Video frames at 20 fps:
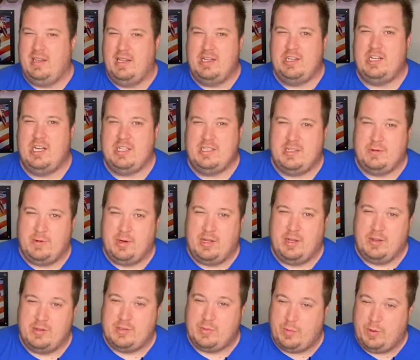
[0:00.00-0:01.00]
The chances of winning
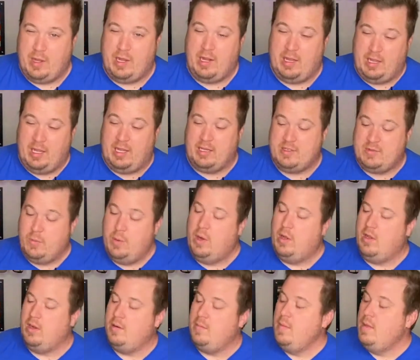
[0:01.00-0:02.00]
those are probably a lot
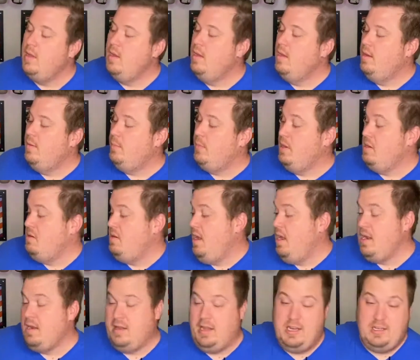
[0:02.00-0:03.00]
smaller. But,
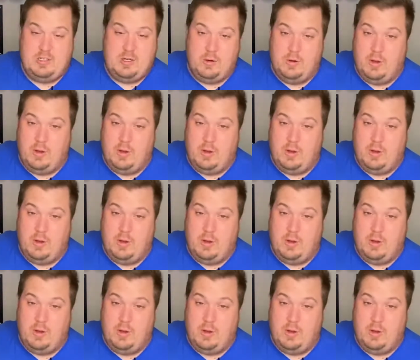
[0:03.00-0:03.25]
hey, that's cool.